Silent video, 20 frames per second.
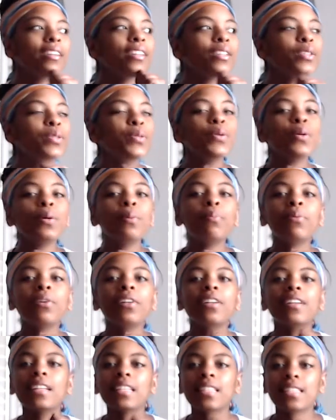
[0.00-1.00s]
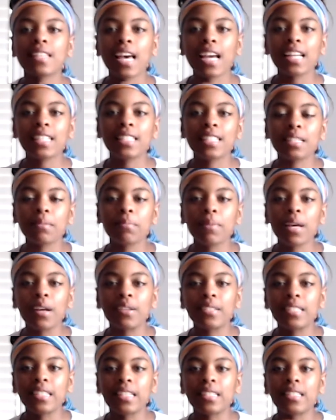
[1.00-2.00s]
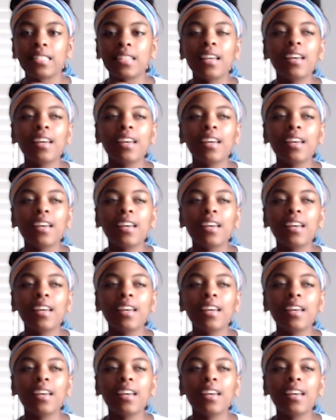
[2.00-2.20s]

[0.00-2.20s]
super excited about it.